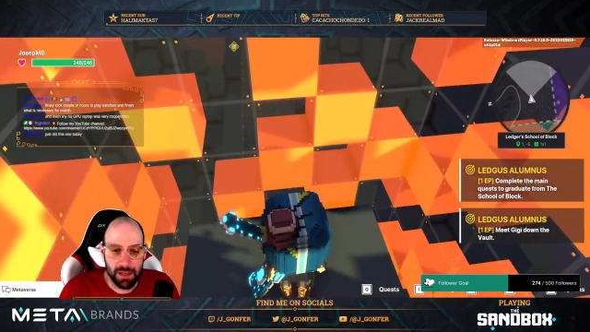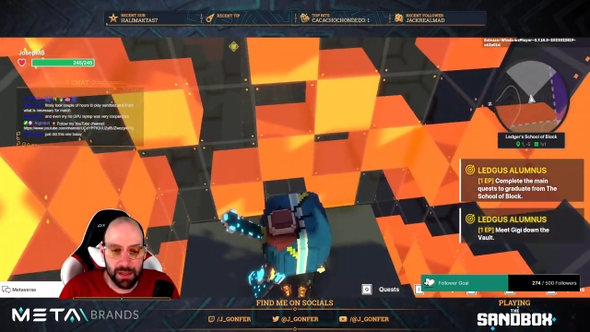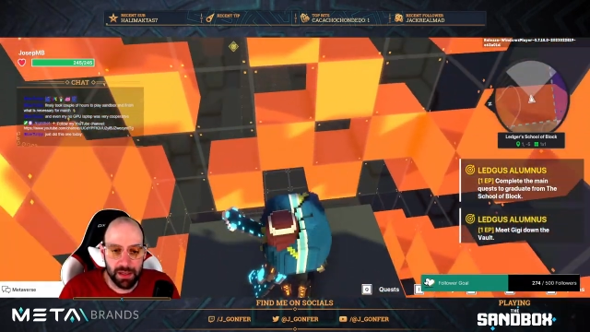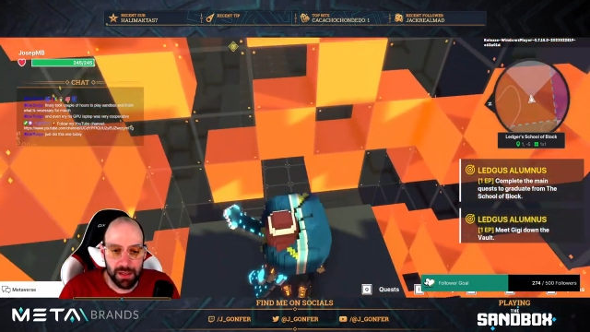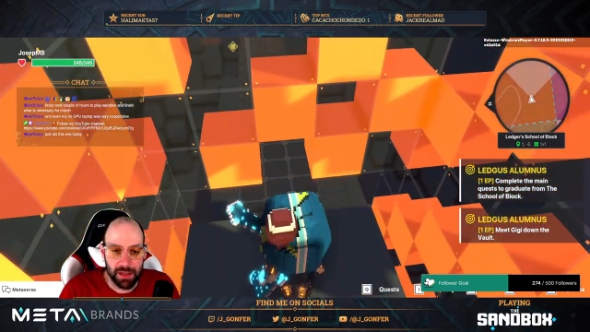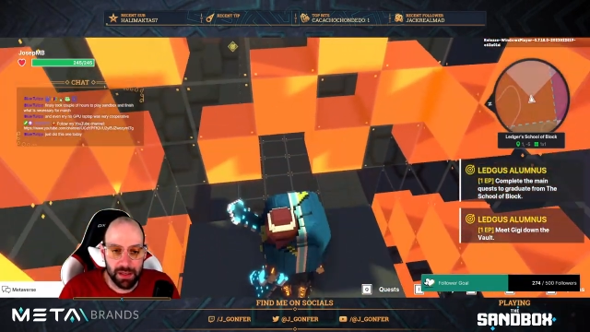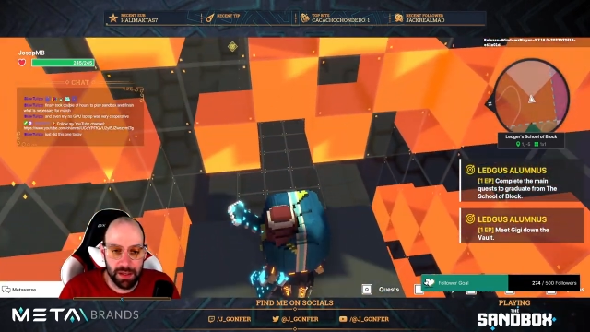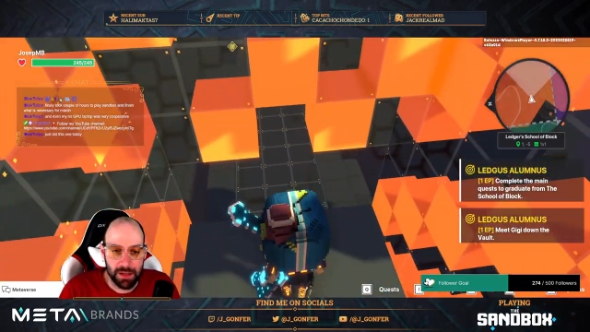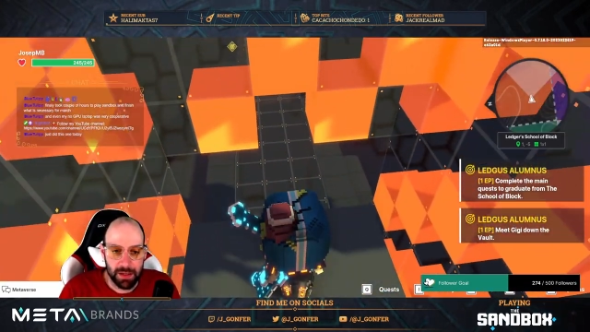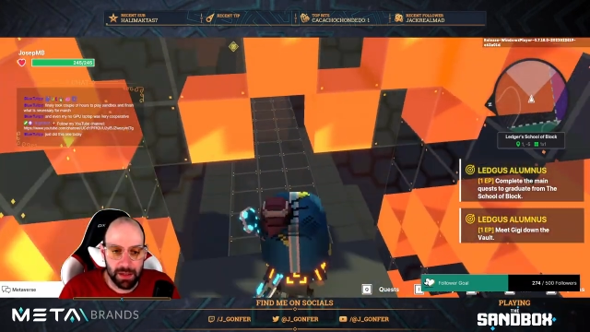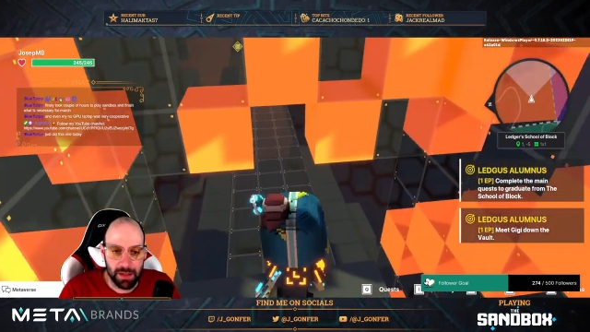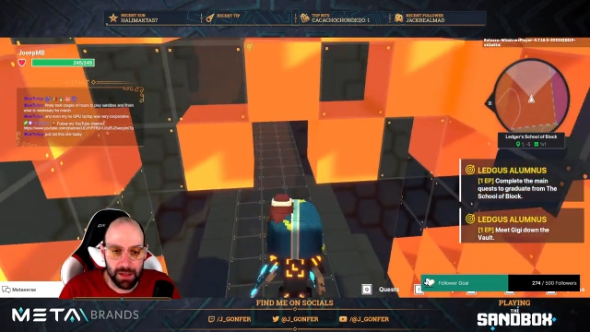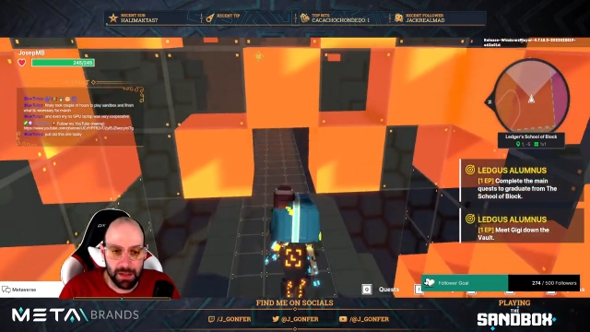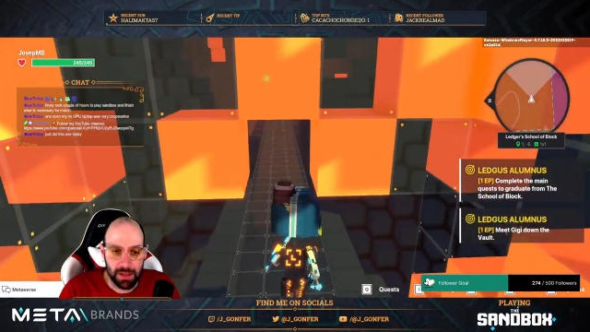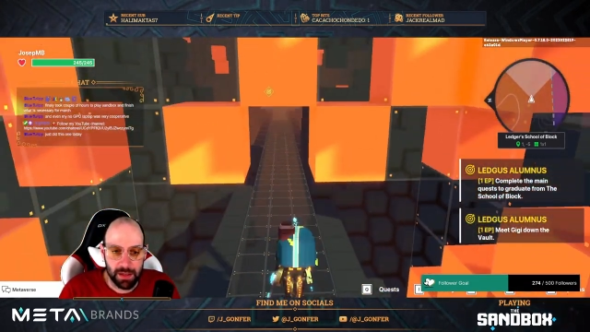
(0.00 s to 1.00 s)

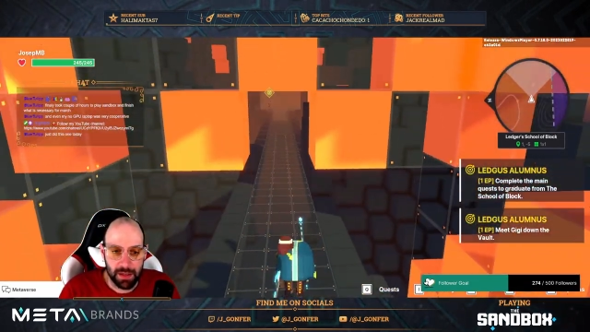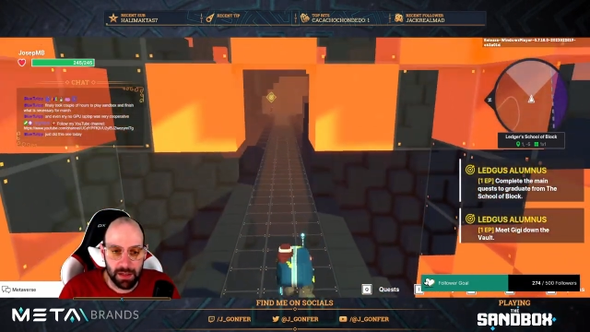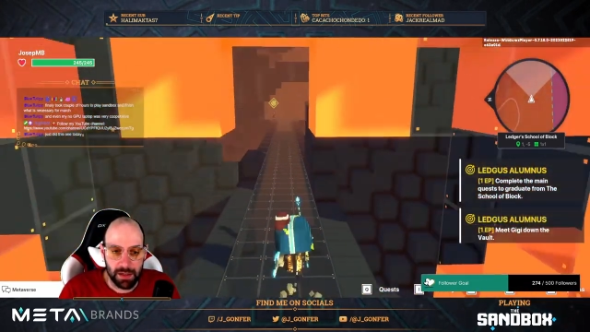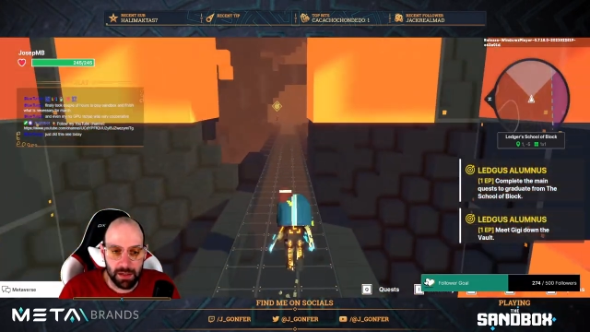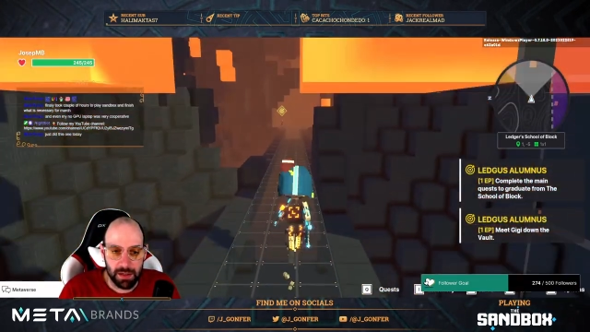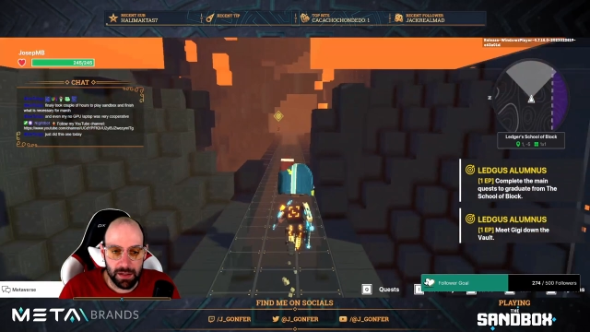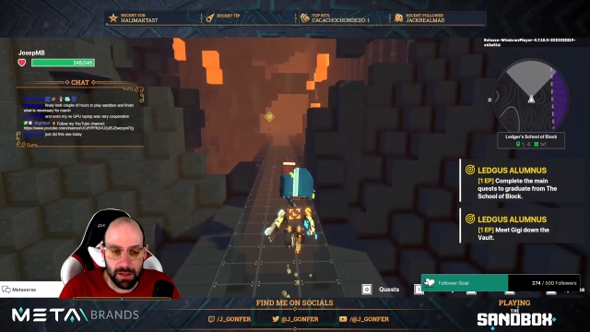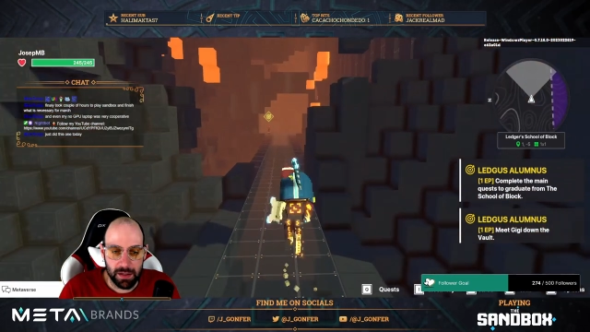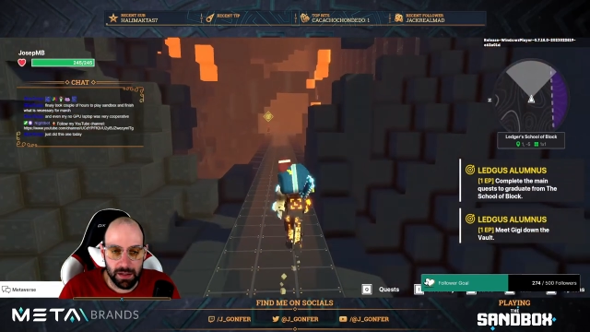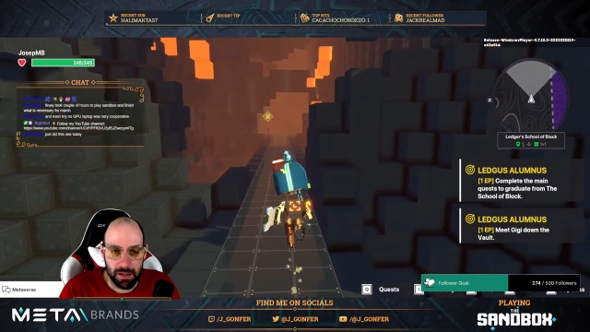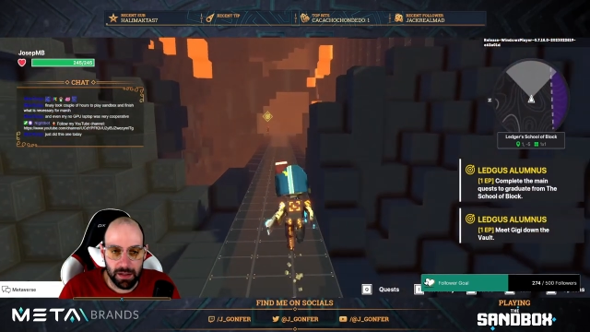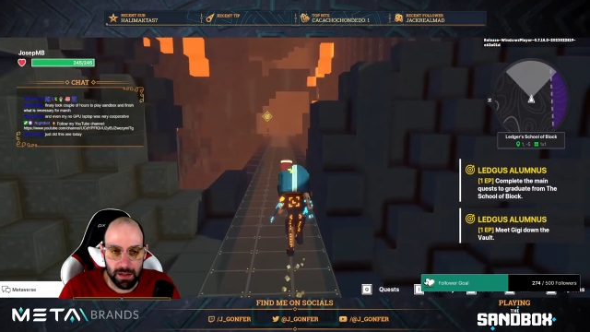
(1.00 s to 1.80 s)
(no one is talking)